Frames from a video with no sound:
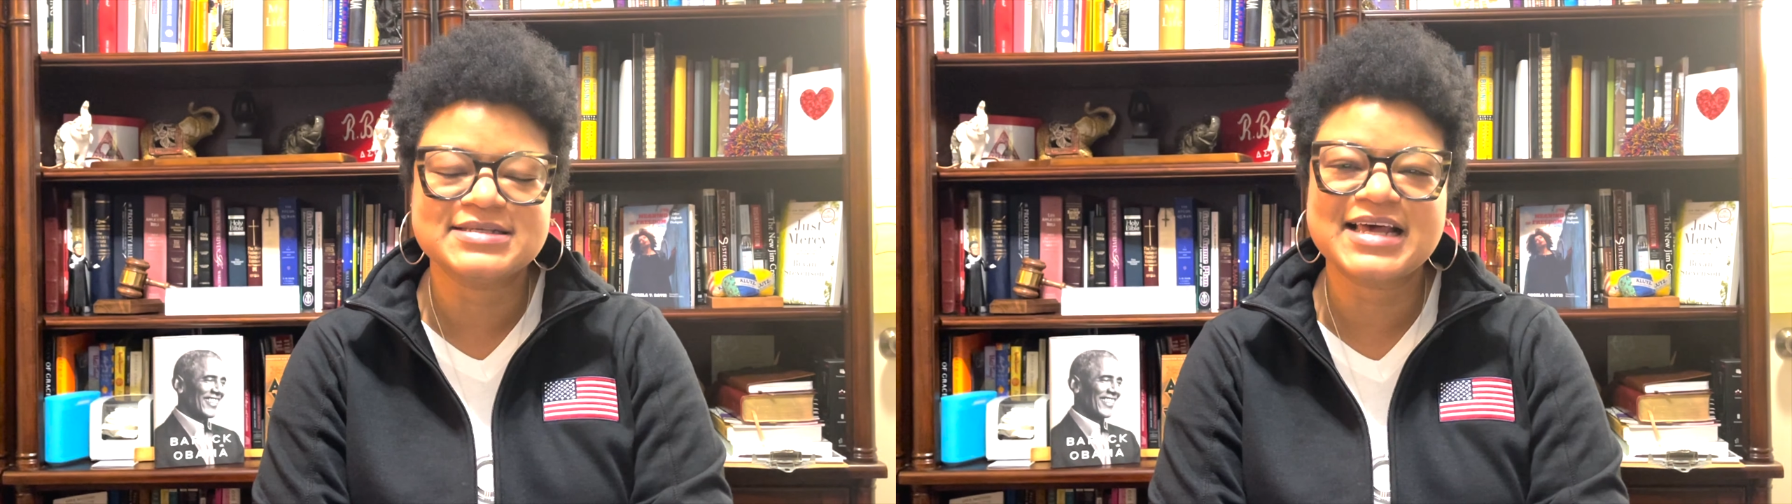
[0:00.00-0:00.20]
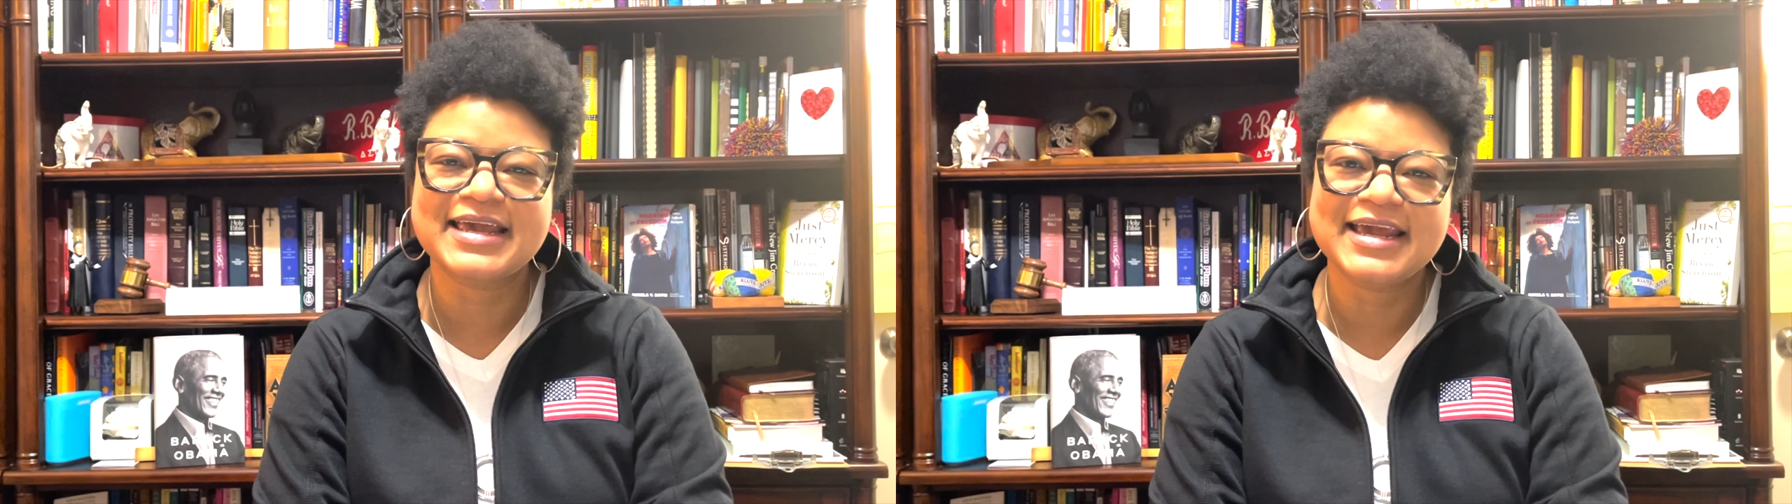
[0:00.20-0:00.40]

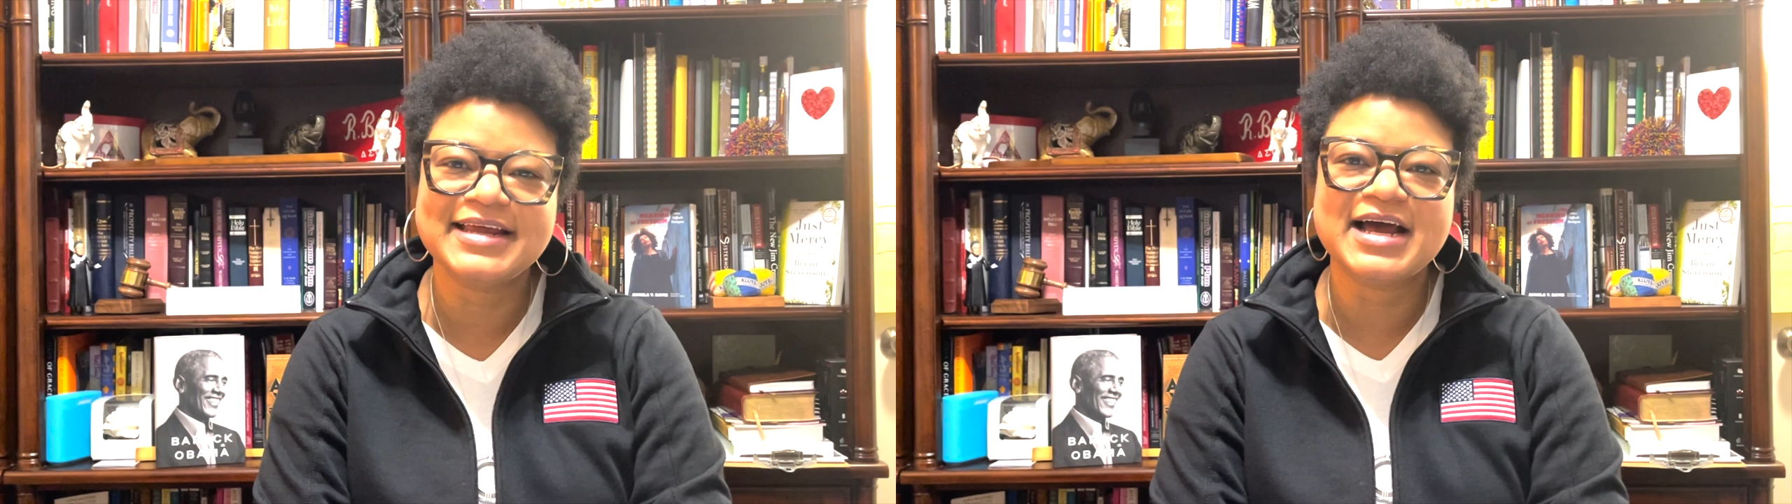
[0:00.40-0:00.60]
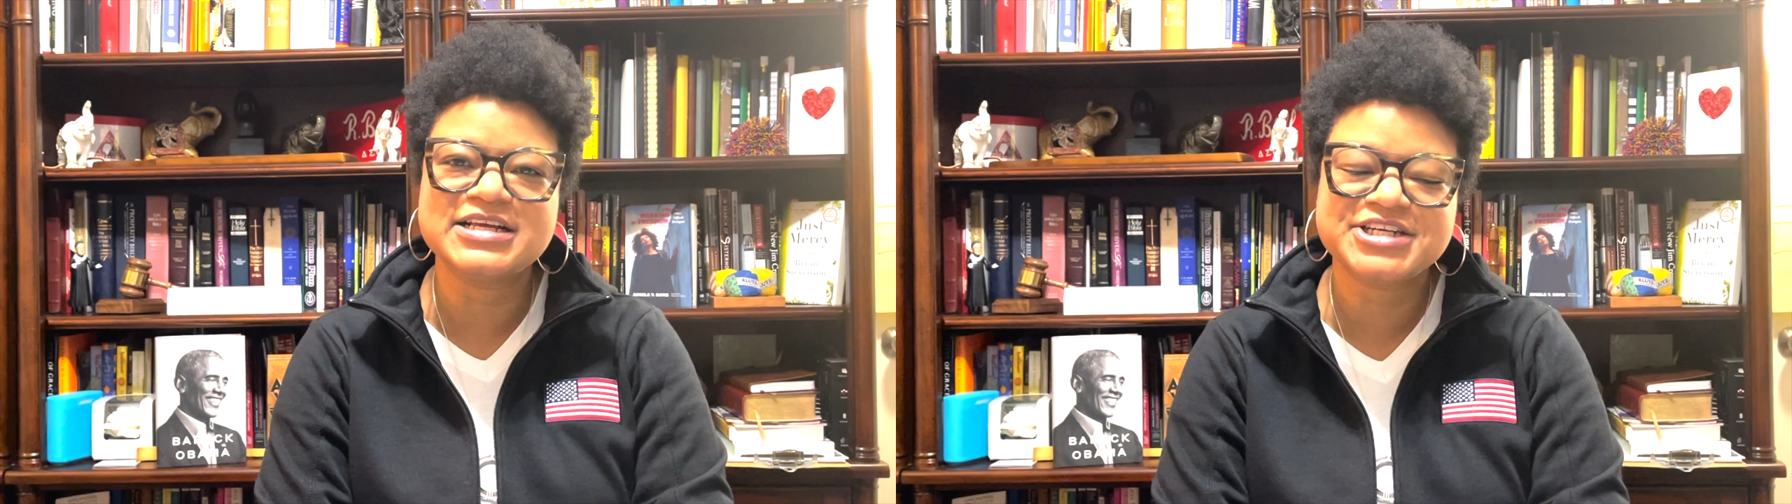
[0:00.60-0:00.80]
I
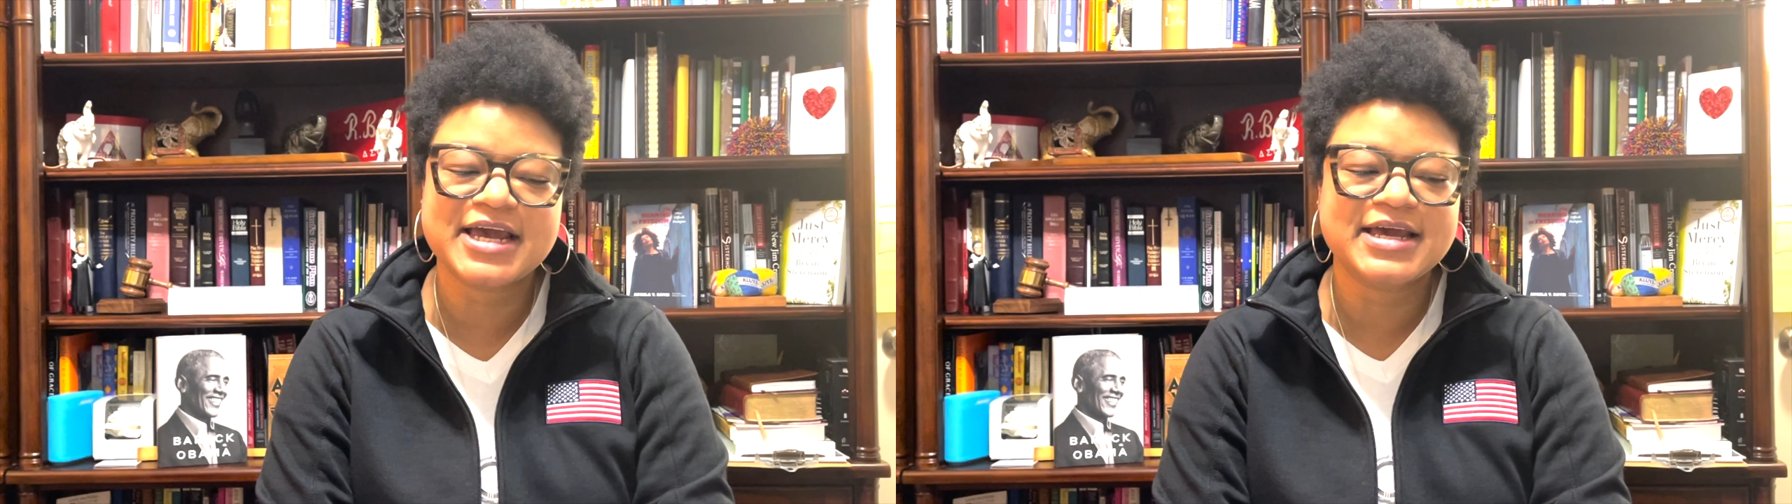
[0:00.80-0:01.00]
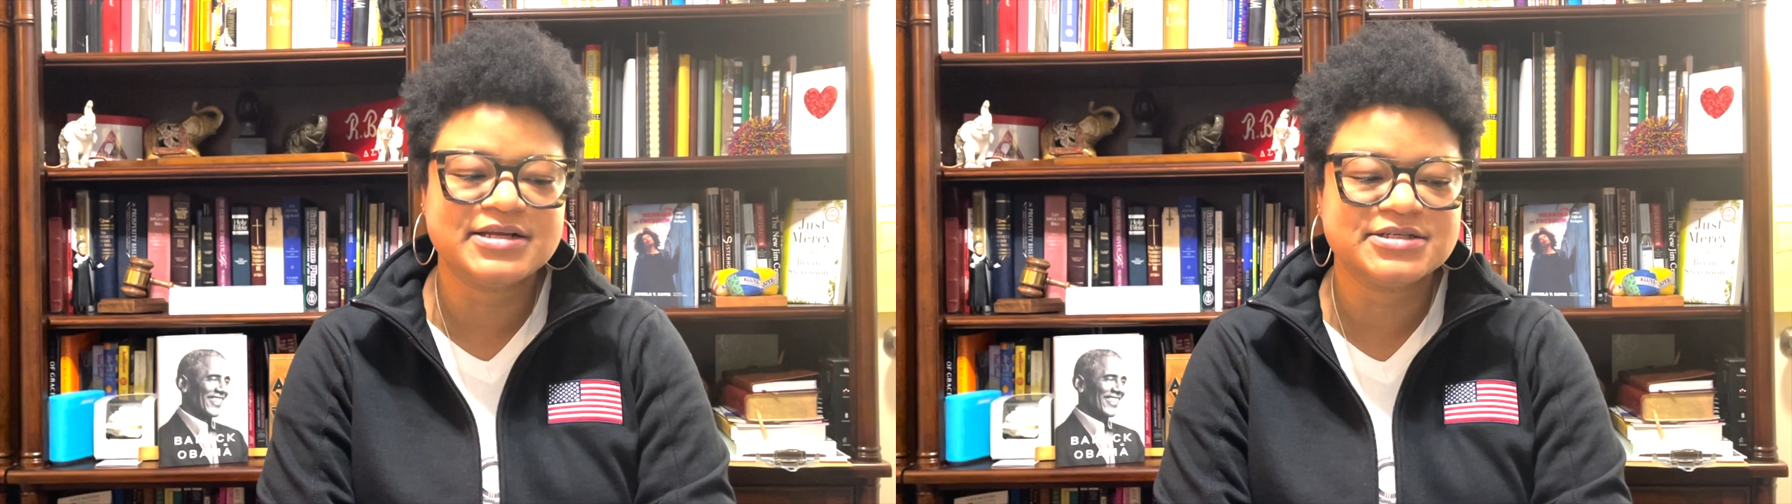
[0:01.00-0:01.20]
cannot
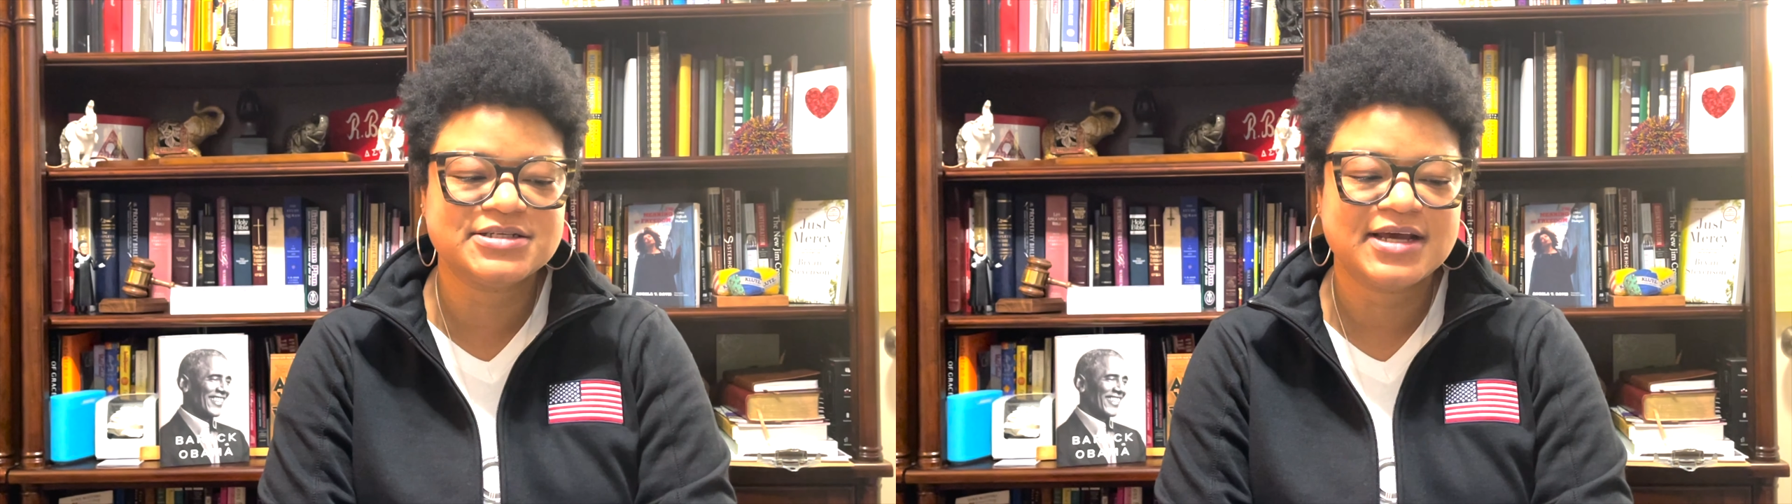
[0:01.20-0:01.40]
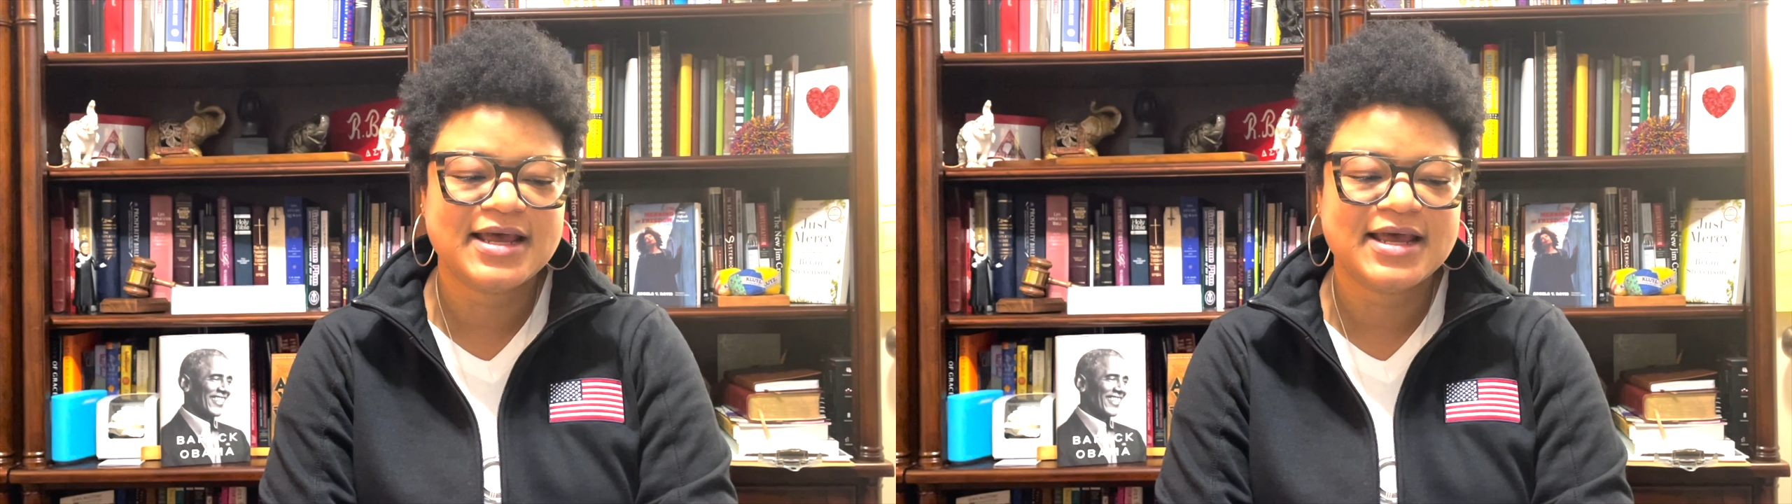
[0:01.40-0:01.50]
change.